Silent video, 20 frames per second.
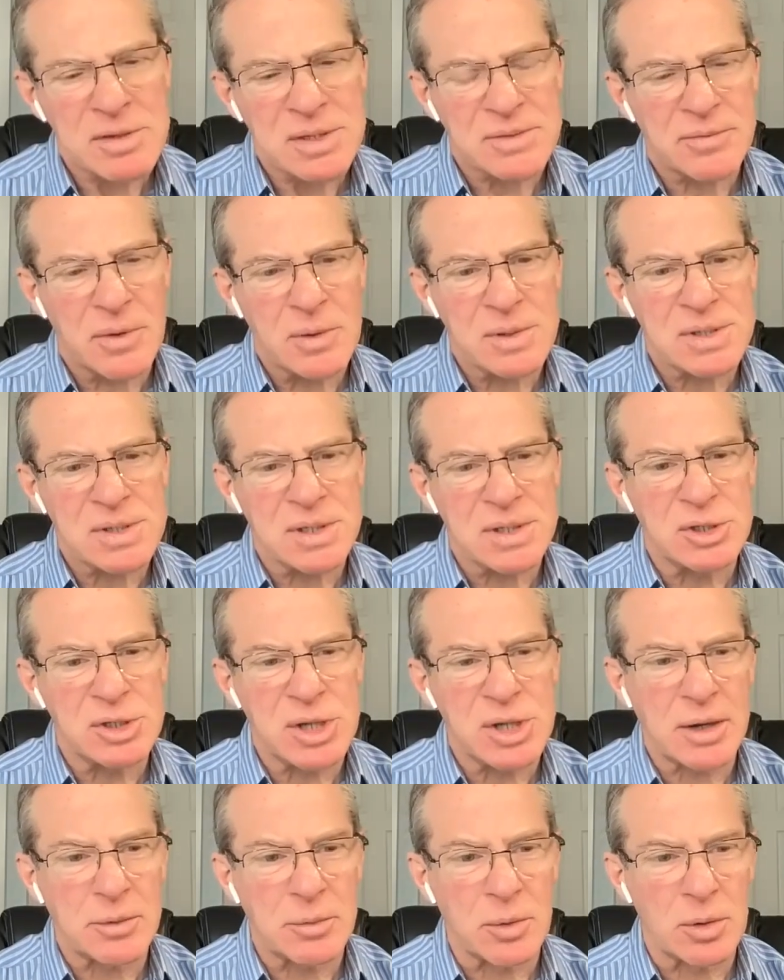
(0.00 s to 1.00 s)
just folks in
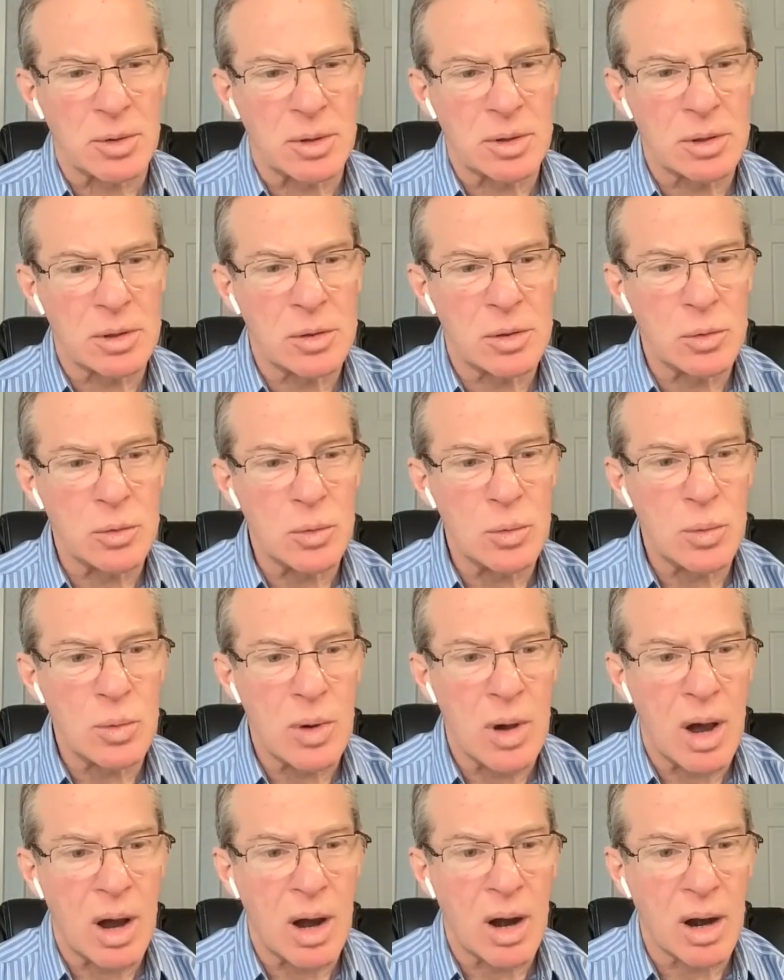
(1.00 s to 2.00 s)
general
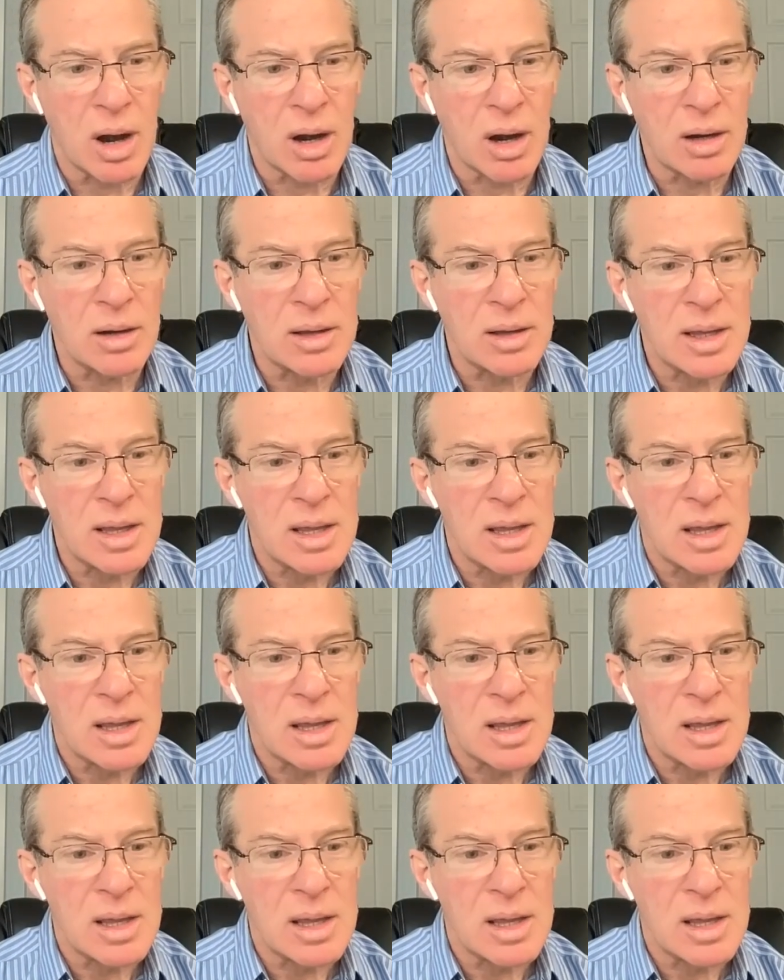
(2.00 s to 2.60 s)
who are